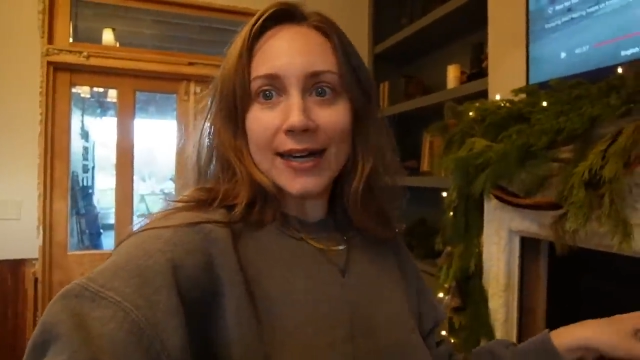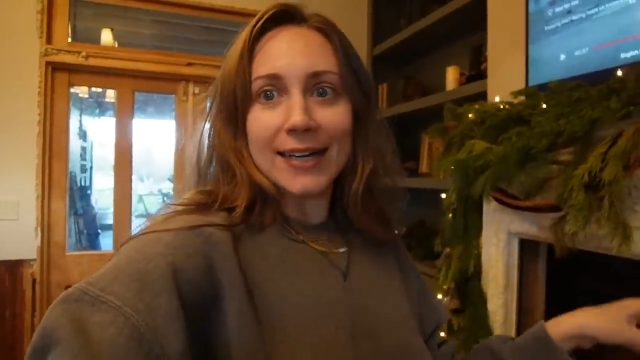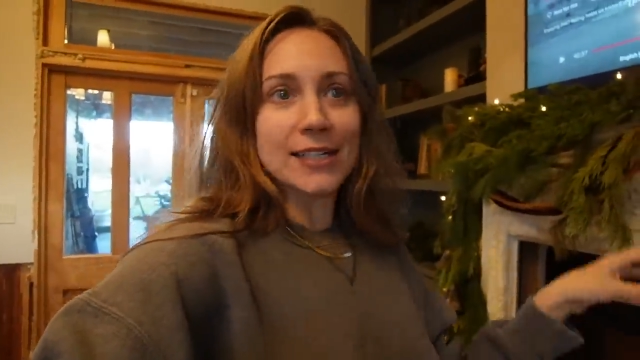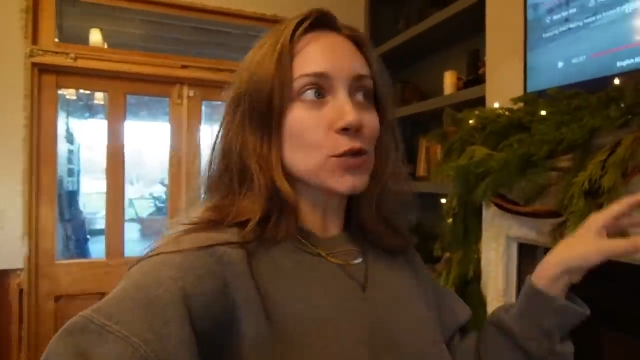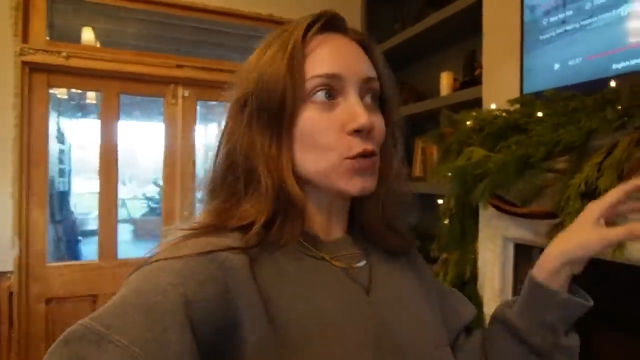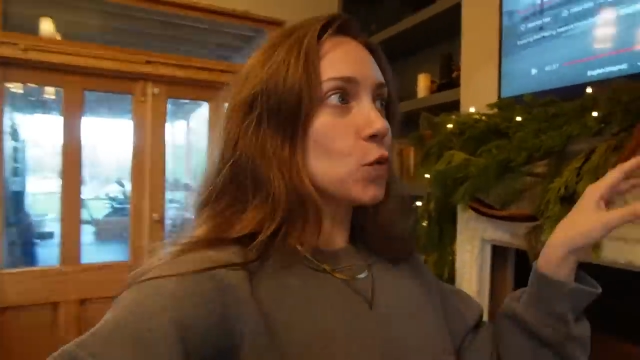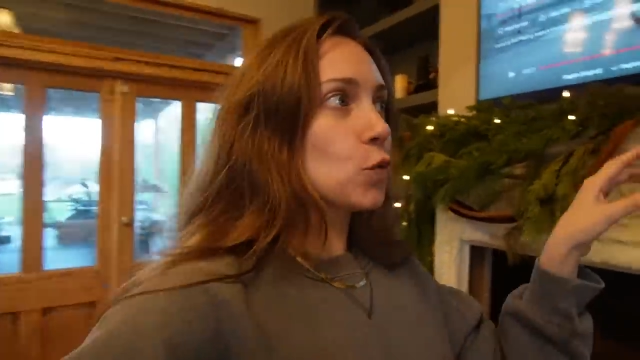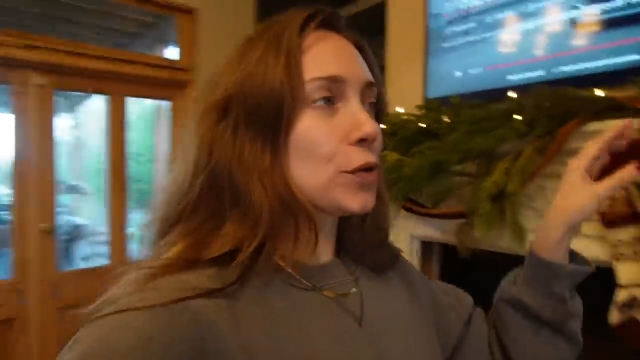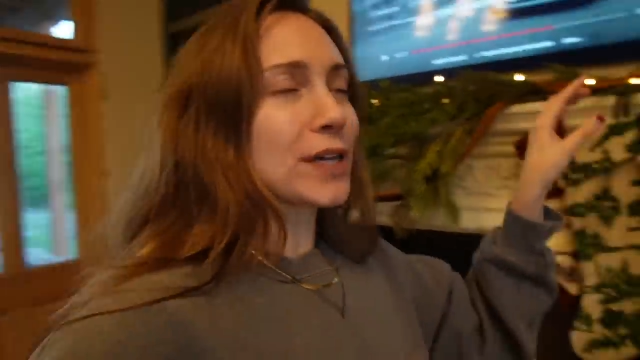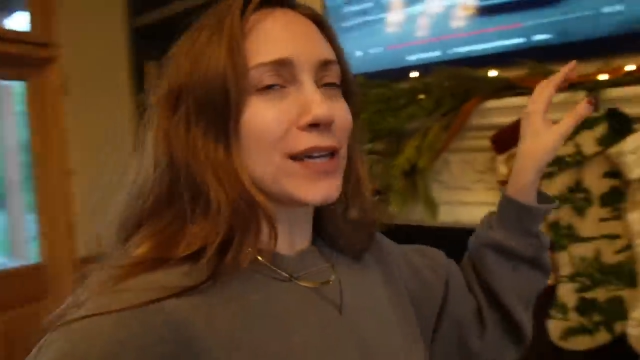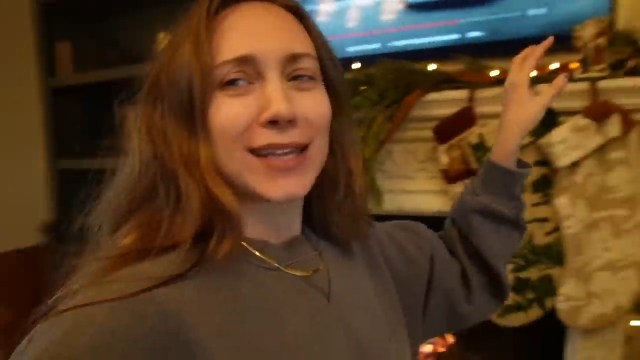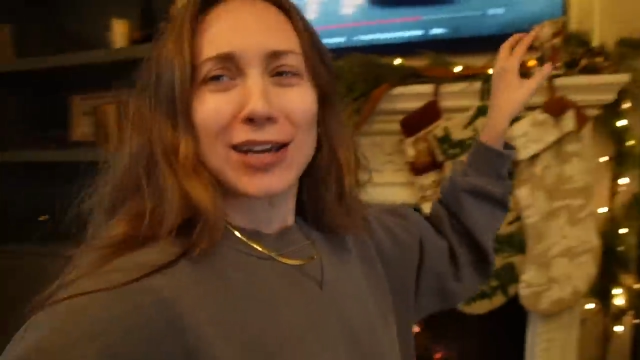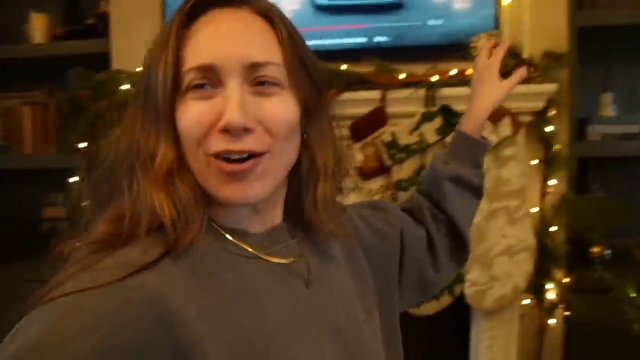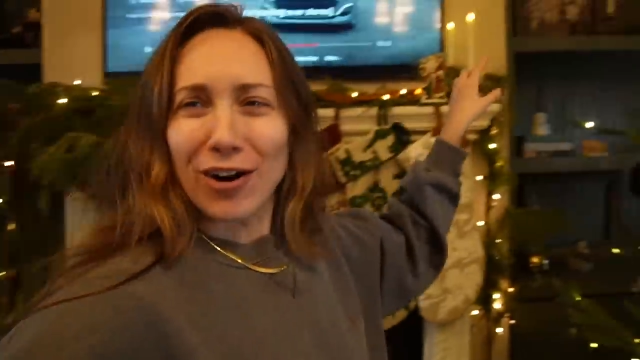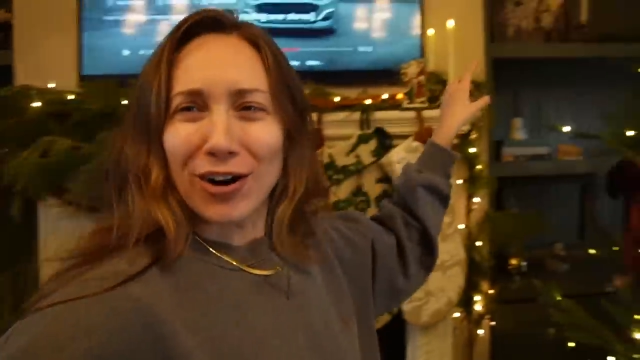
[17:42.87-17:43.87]
and it's
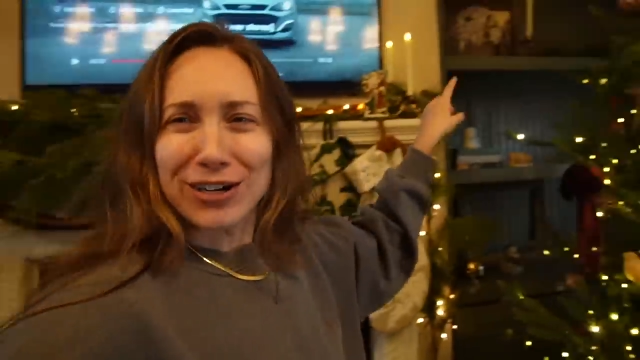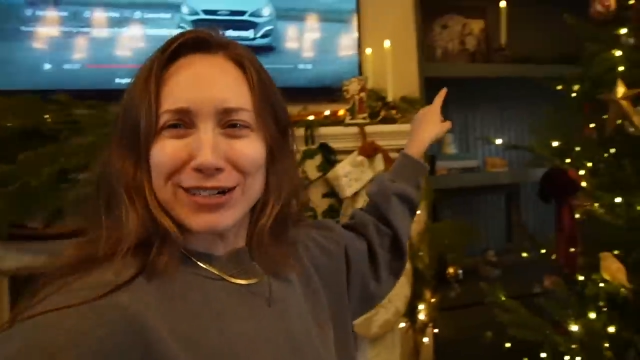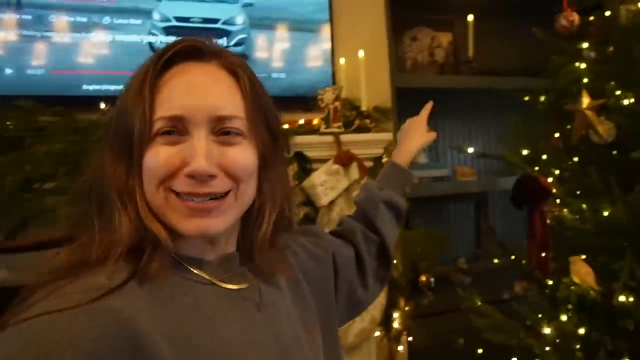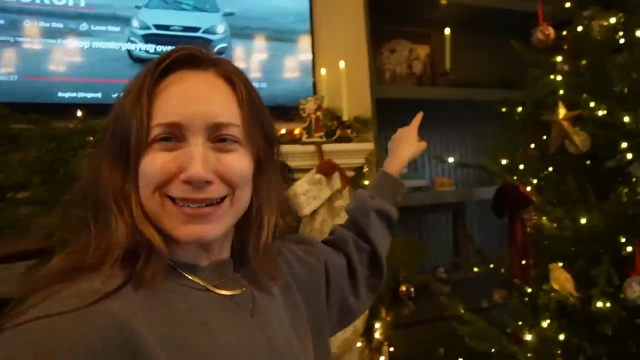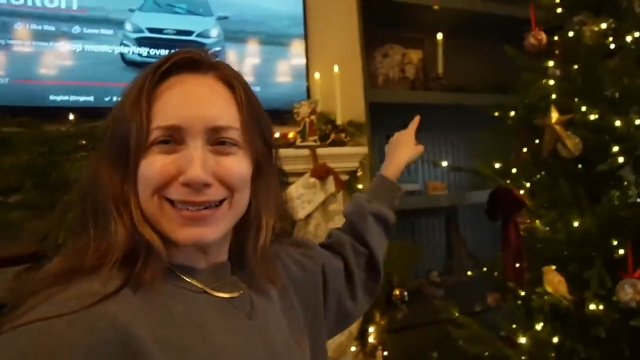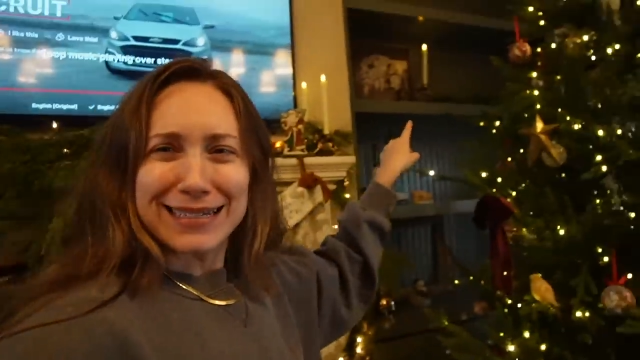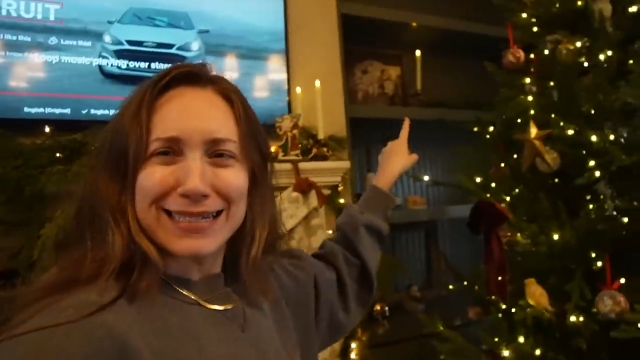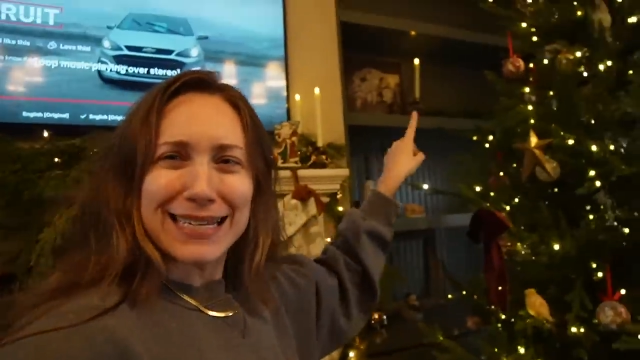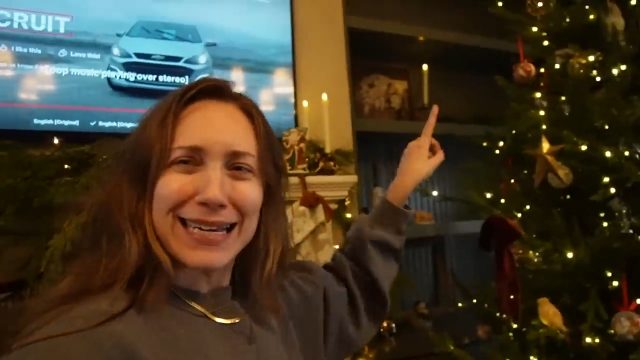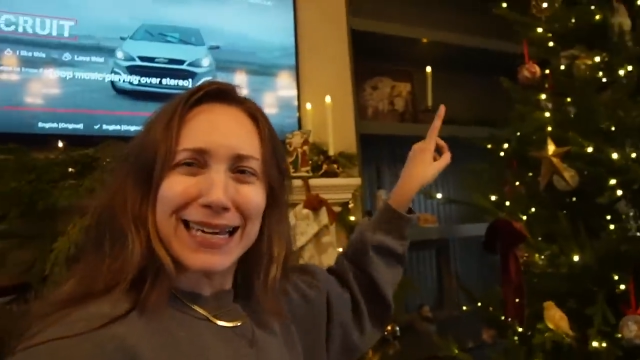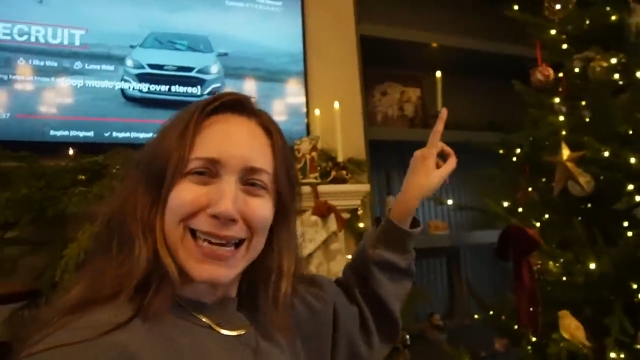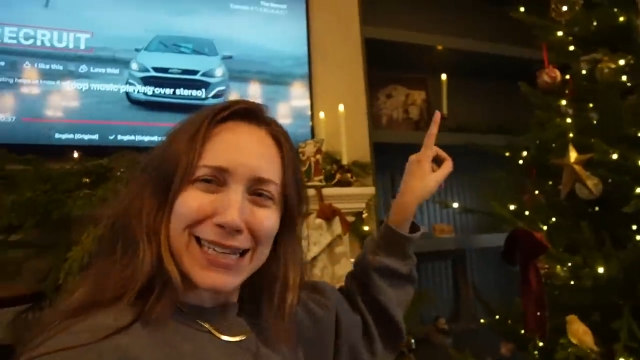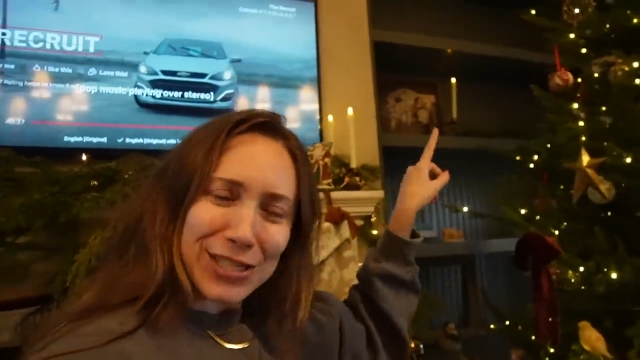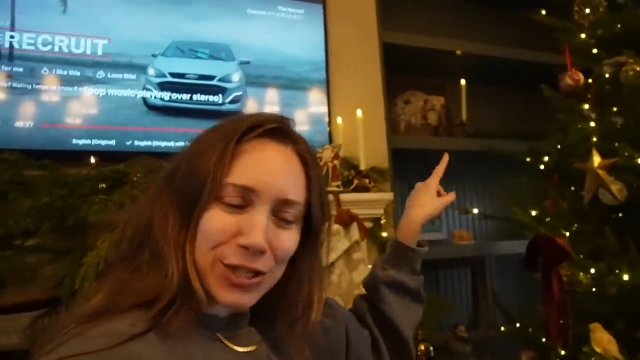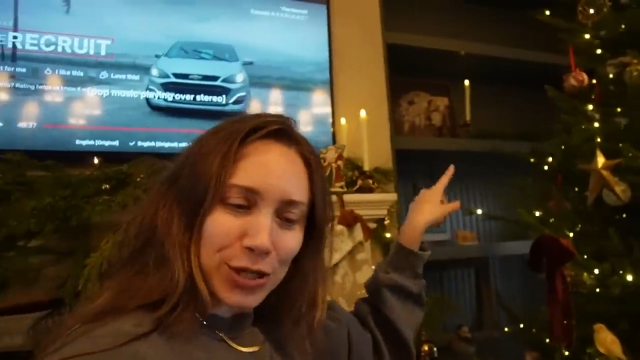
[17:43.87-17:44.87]
really hard to
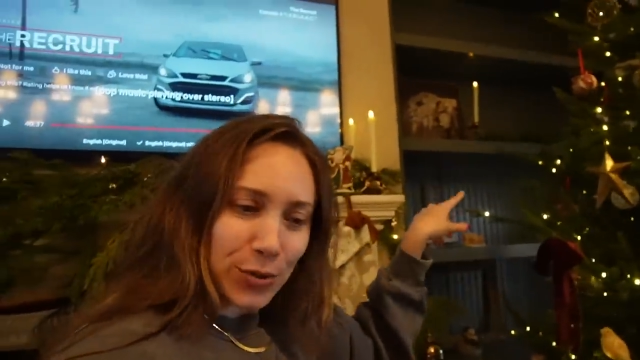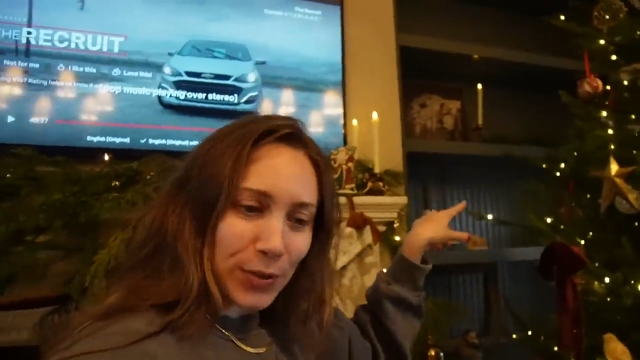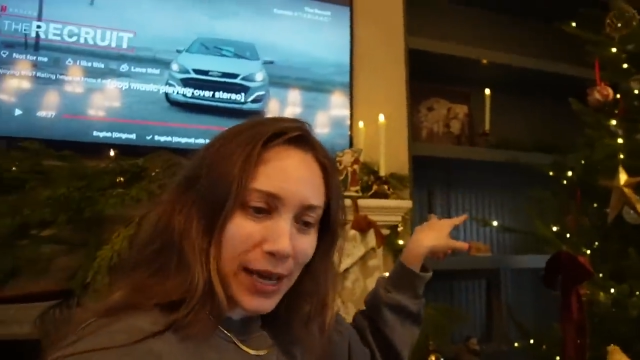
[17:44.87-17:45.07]
get to